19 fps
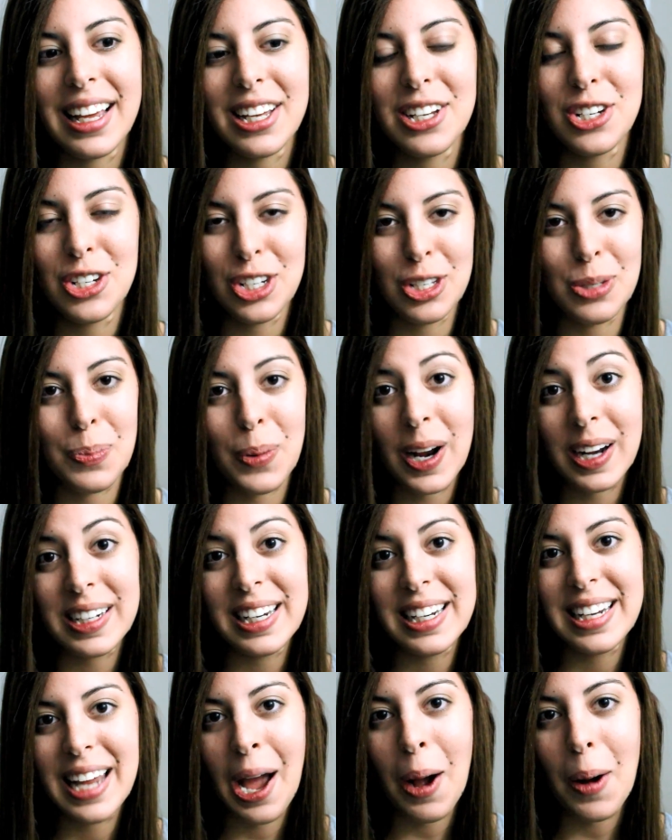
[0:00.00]
because she's
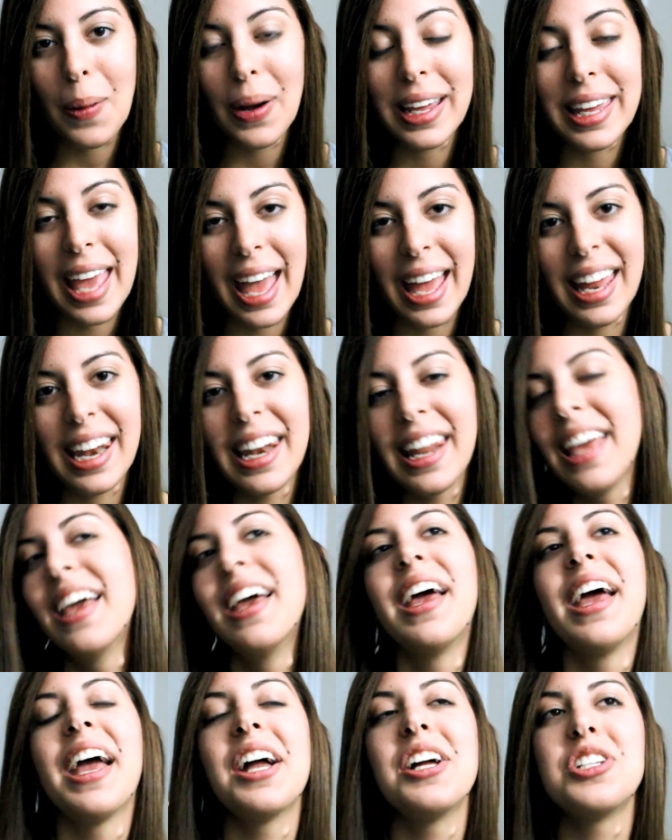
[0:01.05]
pregnant now again,
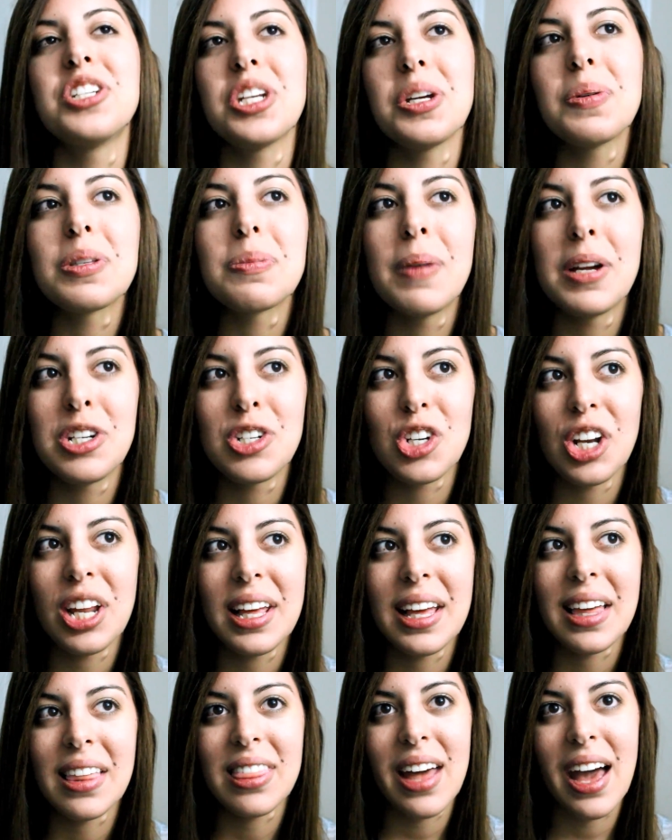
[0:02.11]
and she was
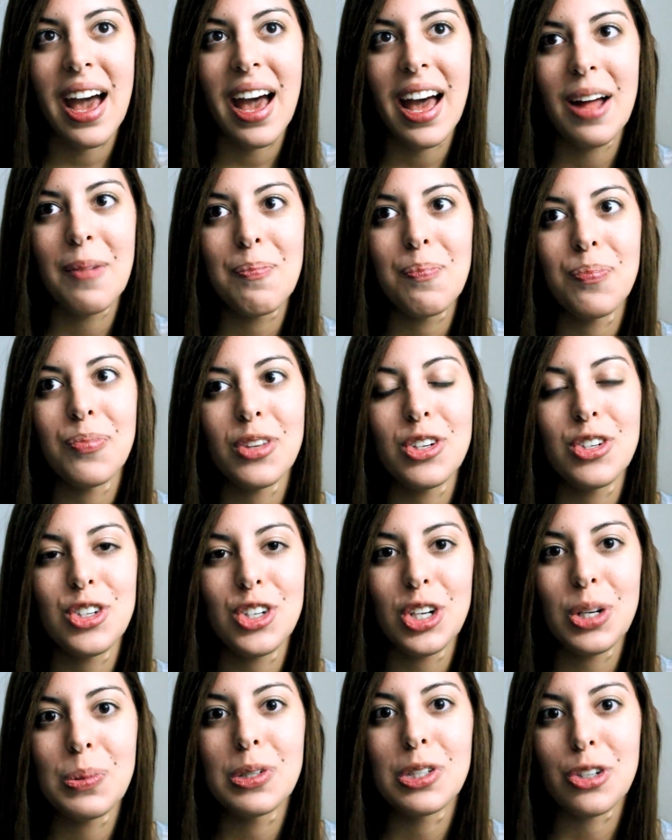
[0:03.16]
mentioning that
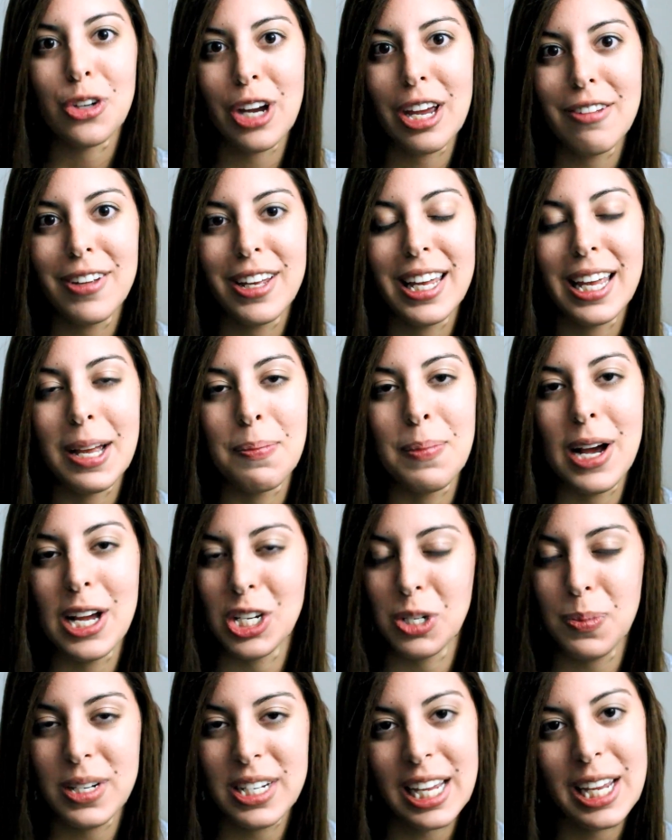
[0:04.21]
she was craving
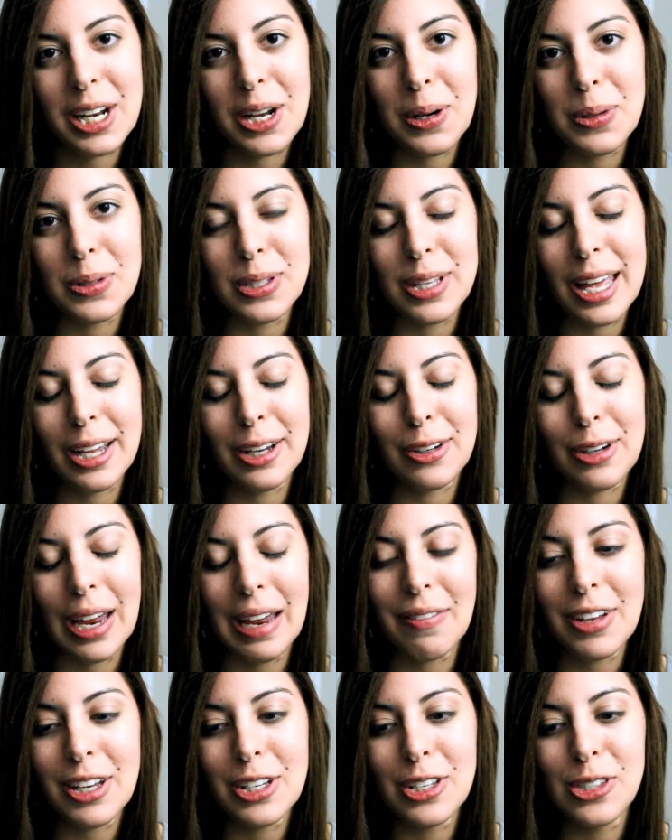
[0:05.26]
mashed potatoes and
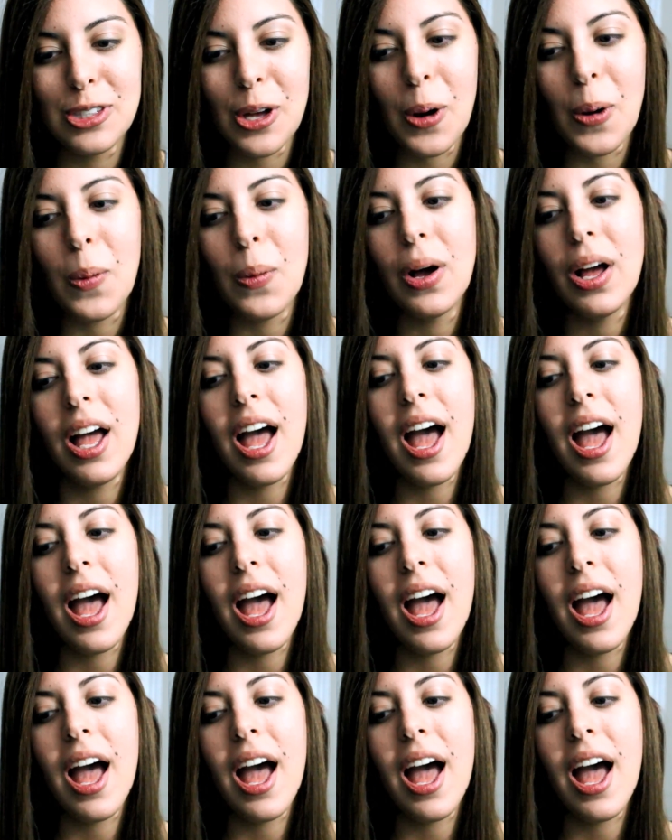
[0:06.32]
gravy. So